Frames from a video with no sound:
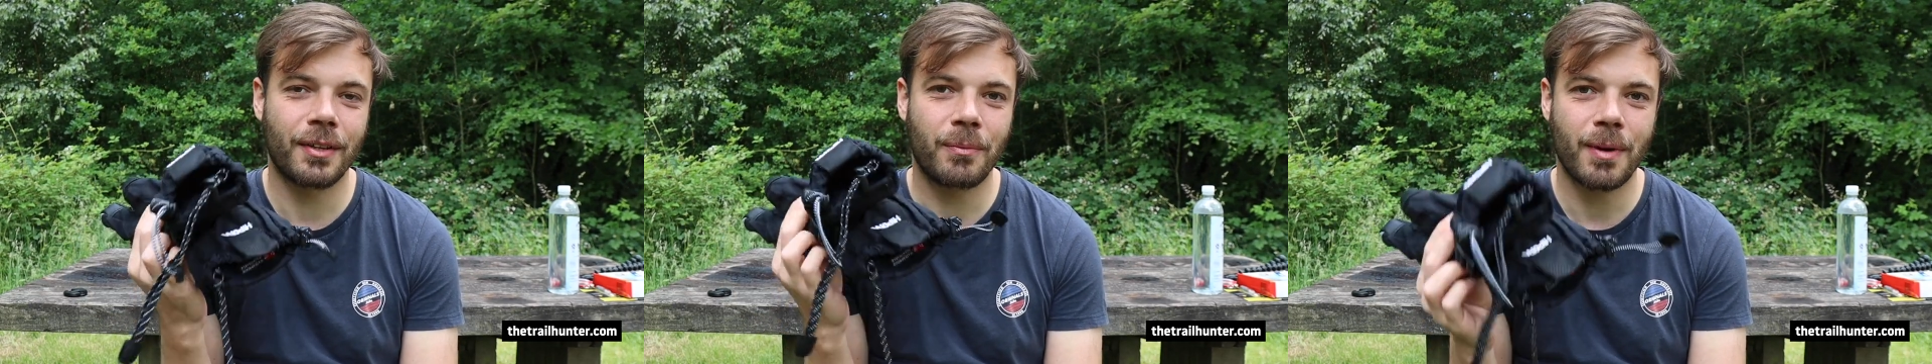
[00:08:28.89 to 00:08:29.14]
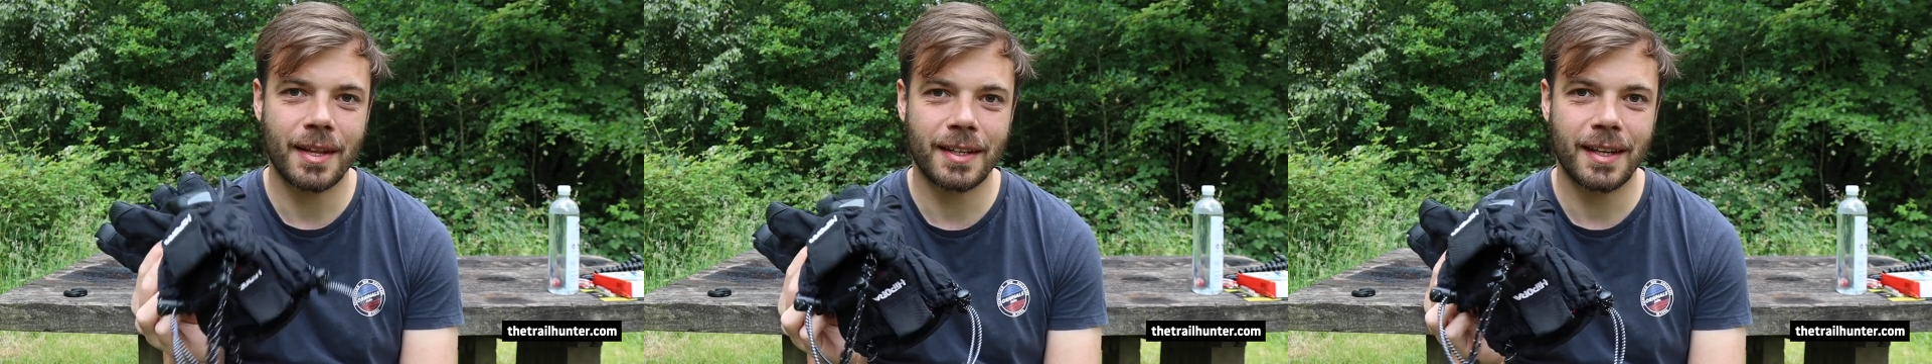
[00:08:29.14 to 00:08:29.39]
the
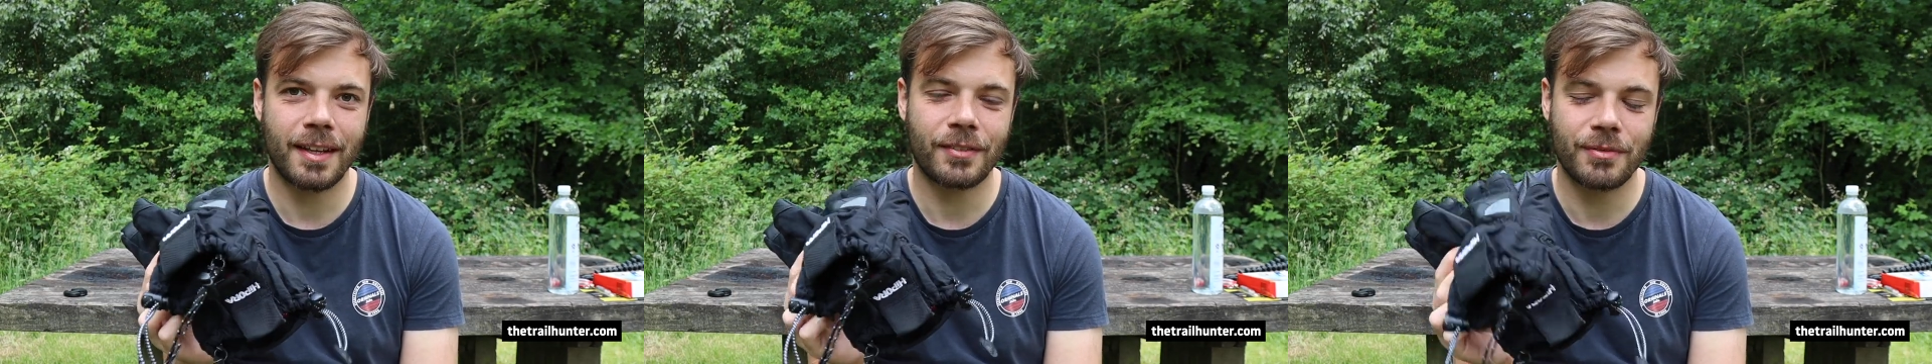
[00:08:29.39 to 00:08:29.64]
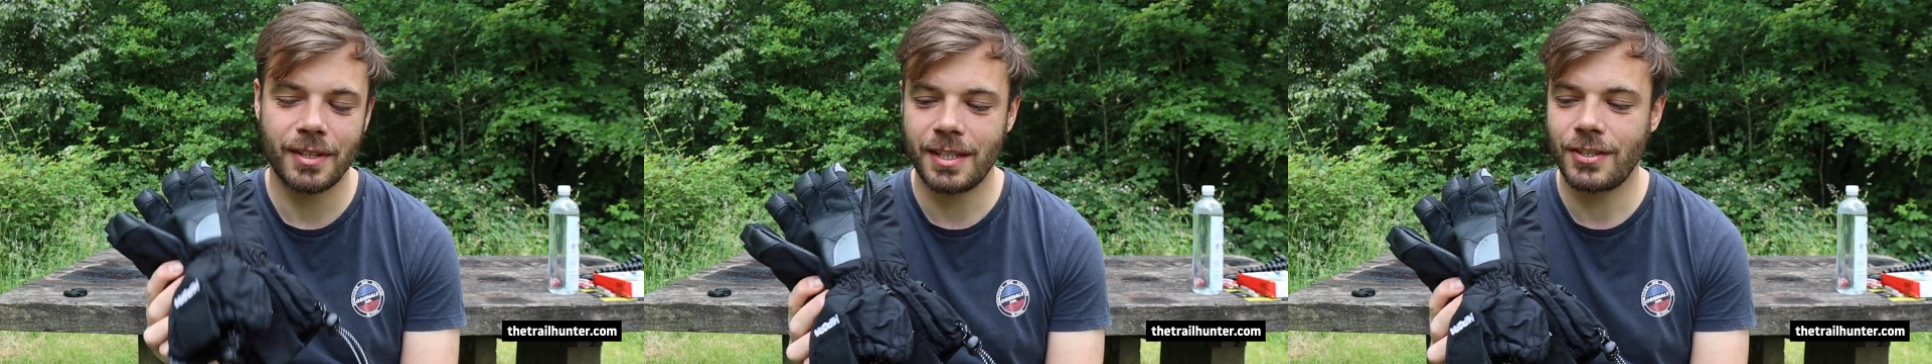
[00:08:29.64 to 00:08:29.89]
weather
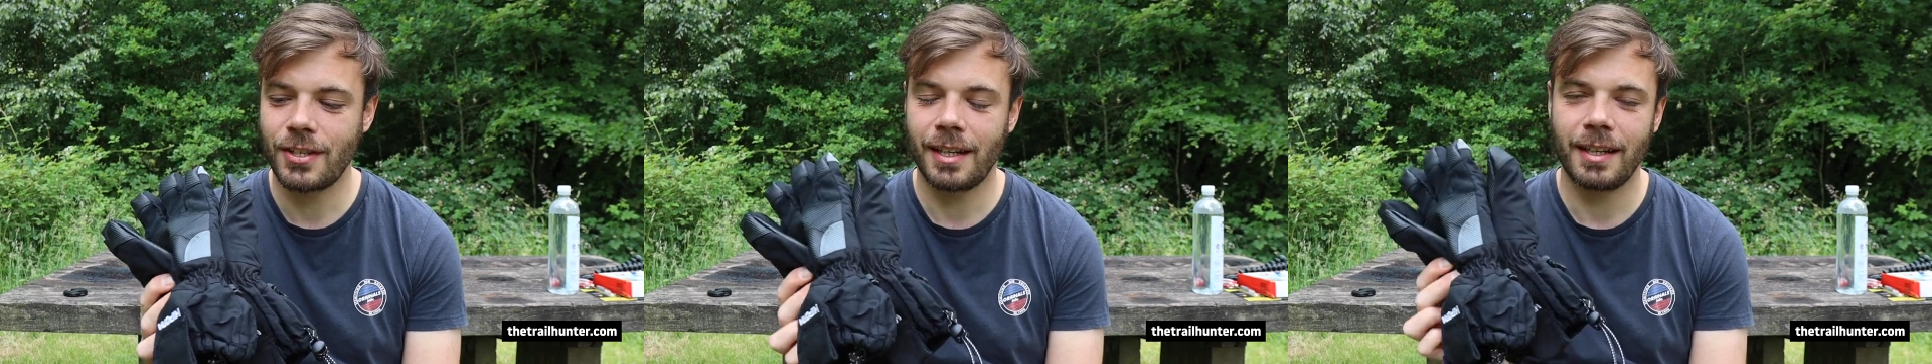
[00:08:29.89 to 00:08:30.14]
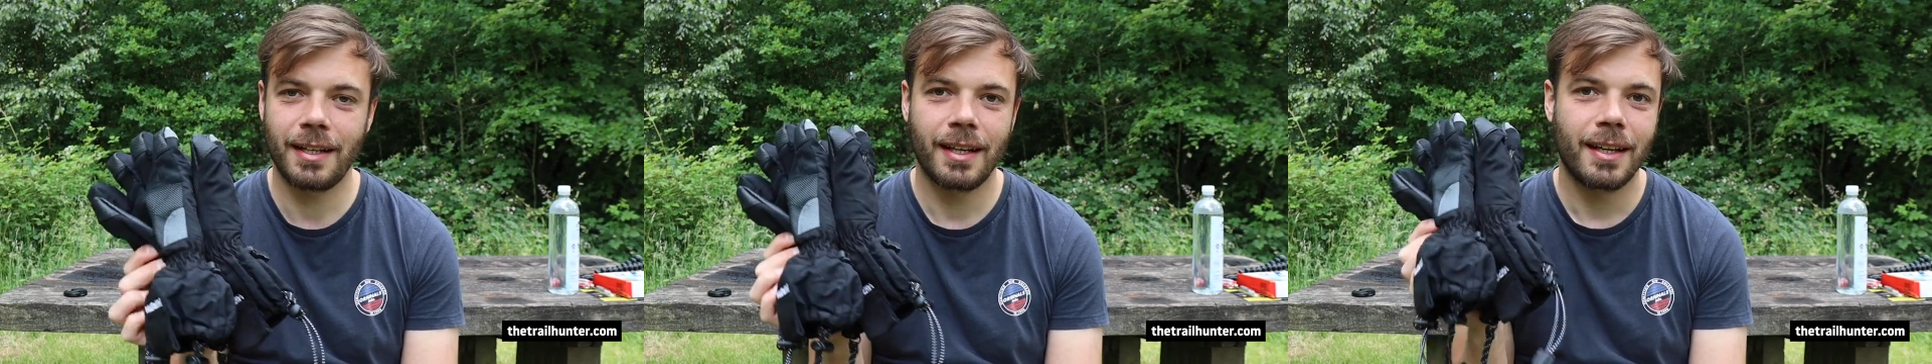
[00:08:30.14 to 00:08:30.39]
gets really
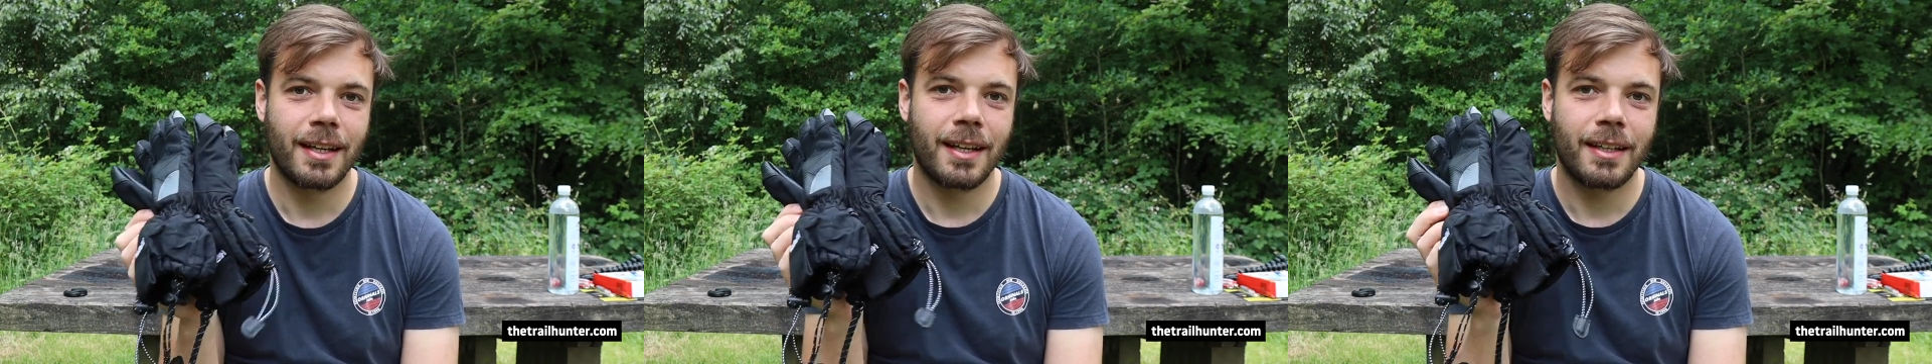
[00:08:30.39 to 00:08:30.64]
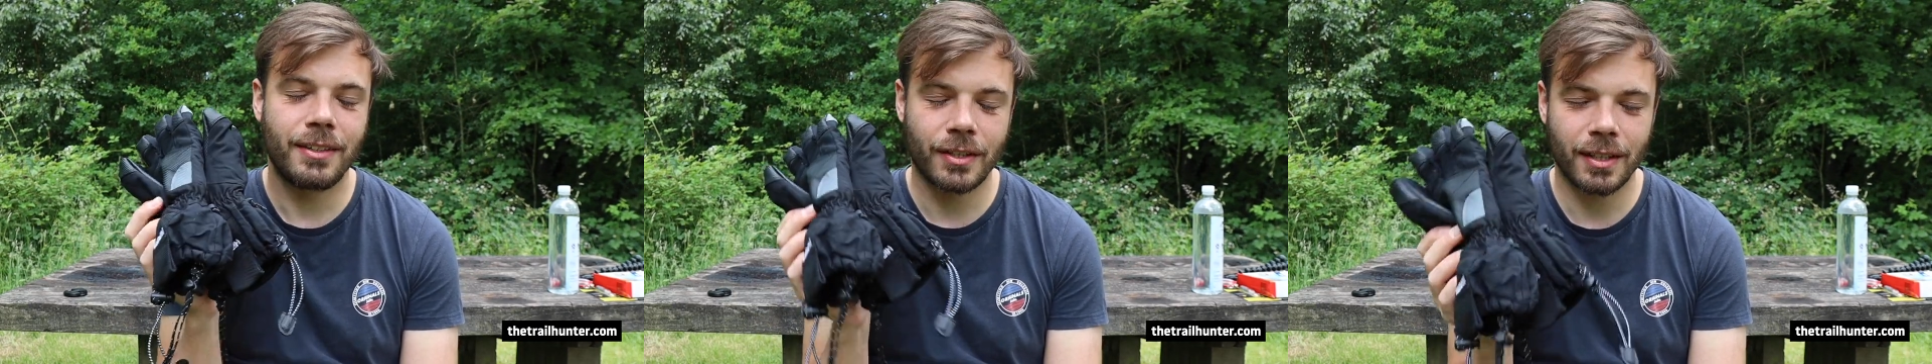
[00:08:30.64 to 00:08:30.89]
chilly,
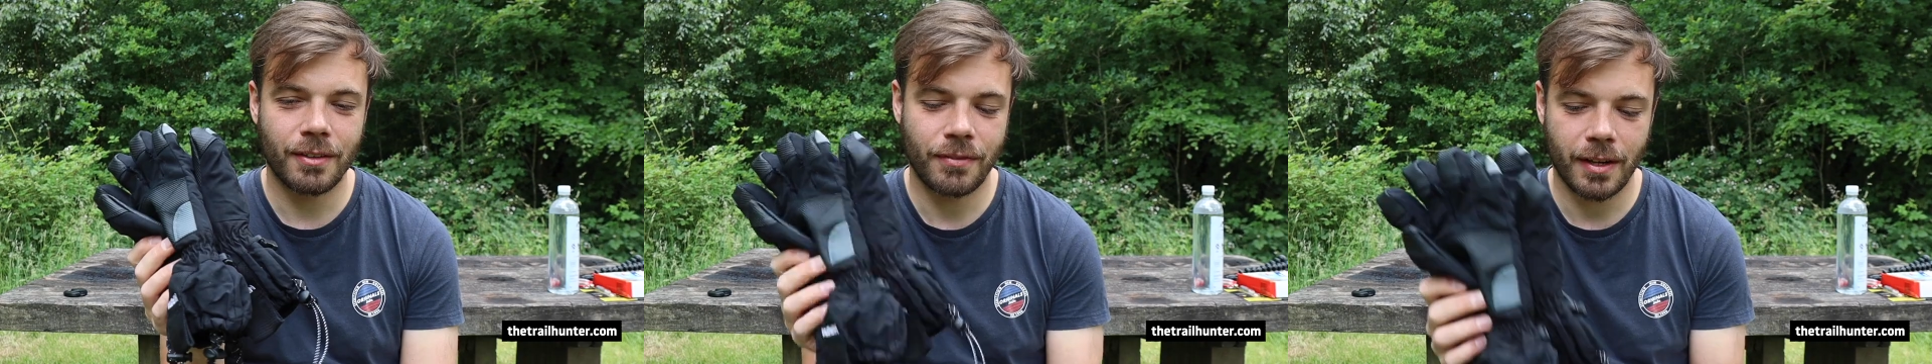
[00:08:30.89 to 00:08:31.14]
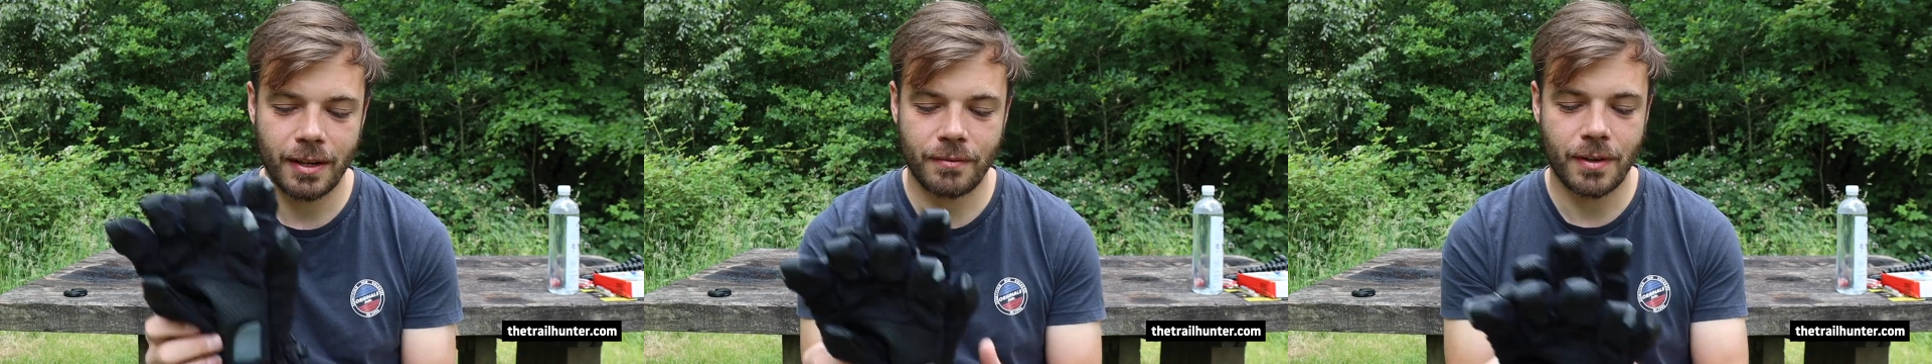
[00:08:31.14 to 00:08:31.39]
you're gonna
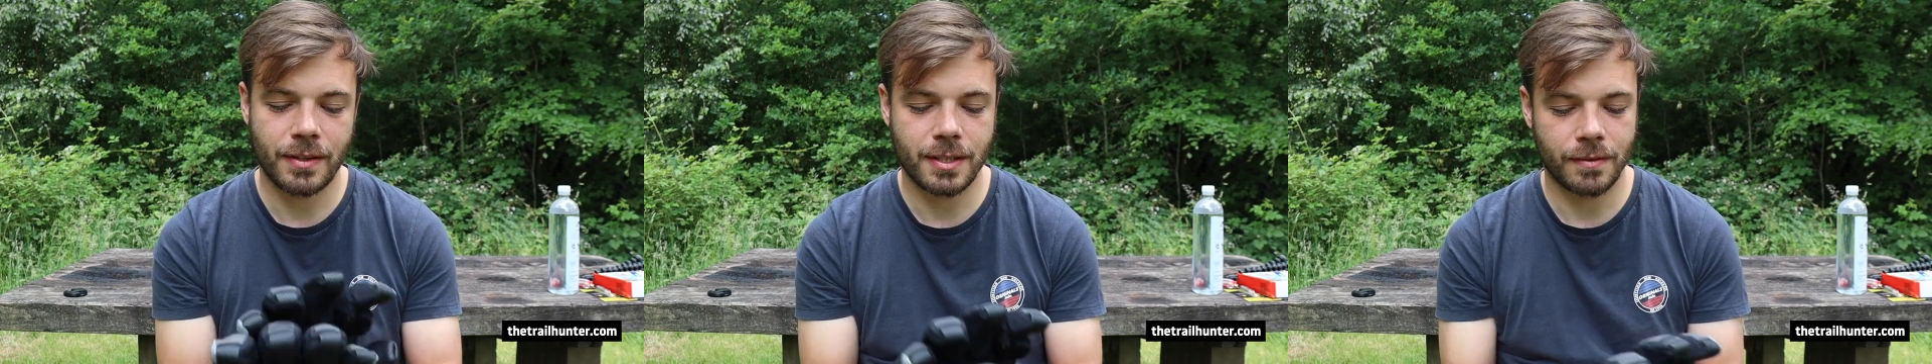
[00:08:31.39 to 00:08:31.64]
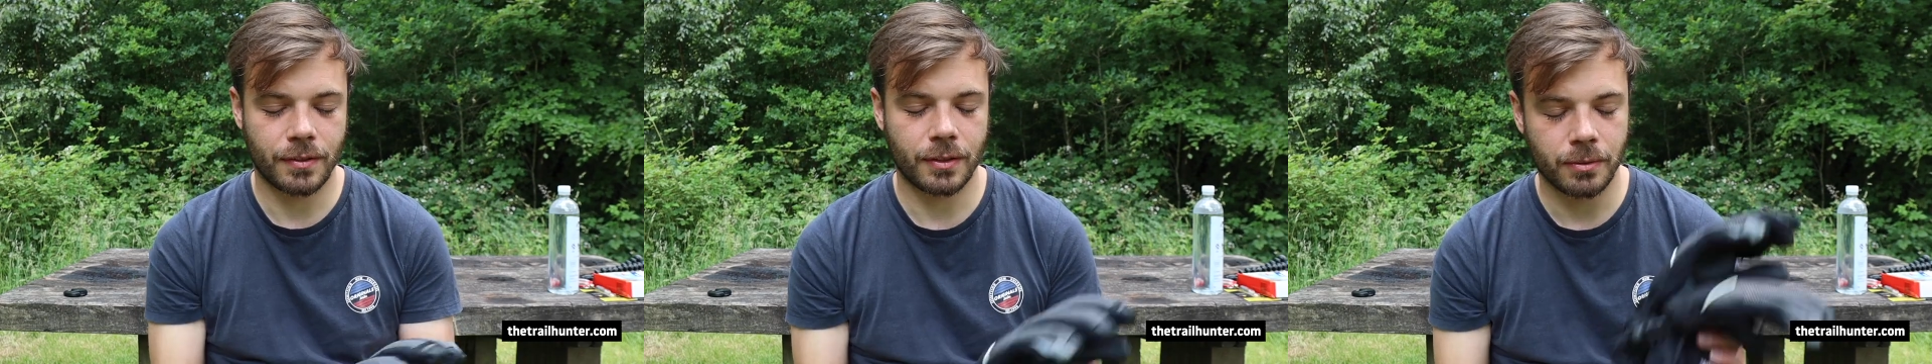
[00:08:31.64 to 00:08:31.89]
find it very
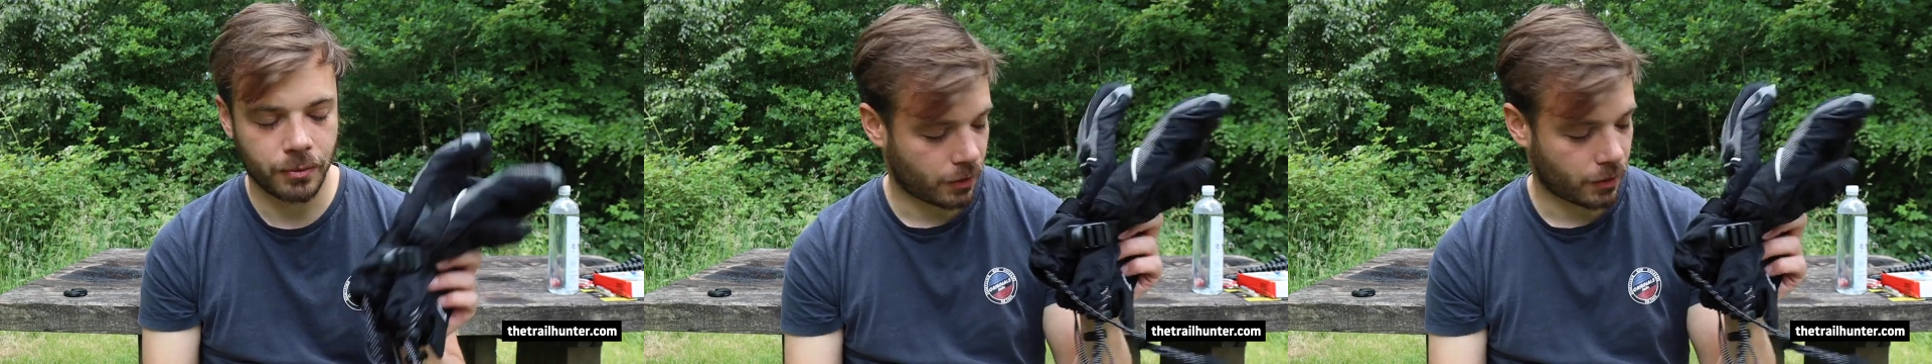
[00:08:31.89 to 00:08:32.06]
difficult.